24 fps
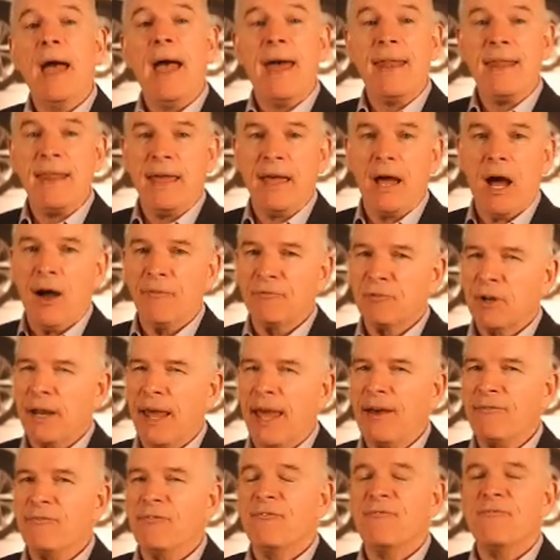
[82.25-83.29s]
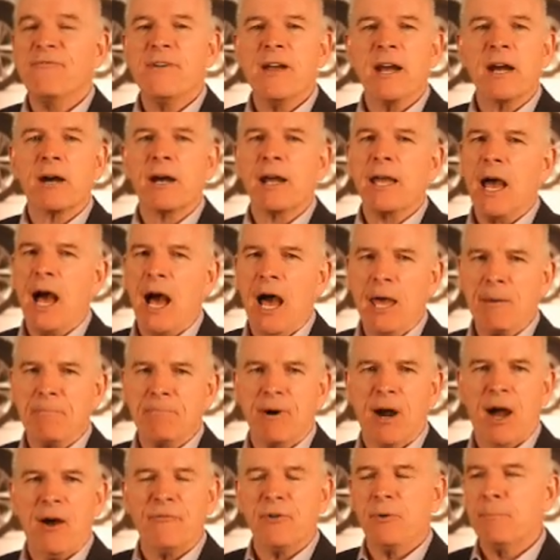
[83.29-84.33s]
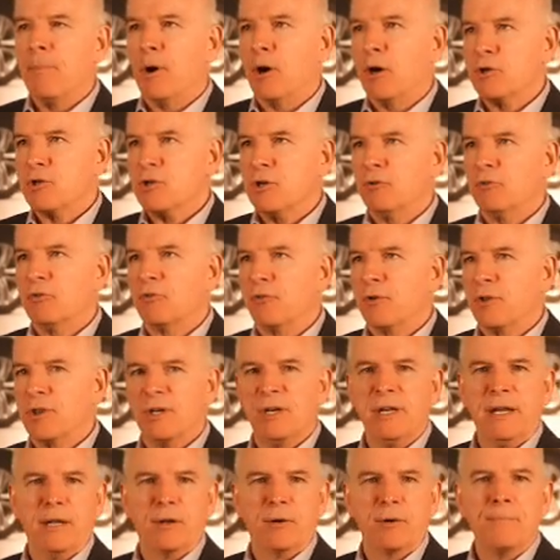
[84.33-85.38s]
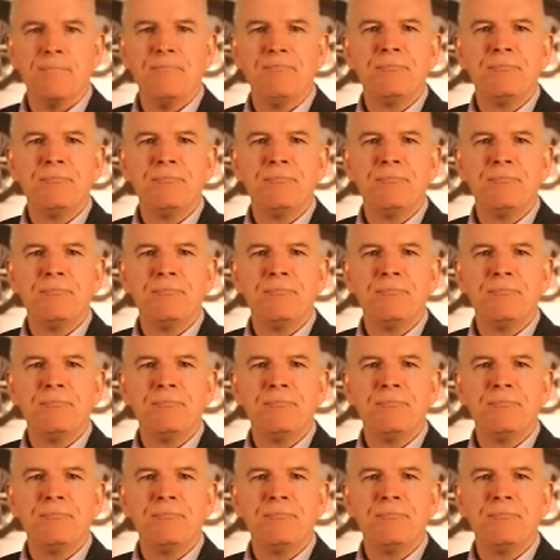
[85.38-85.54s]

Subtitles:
and they often have very high profit margins for the dealer.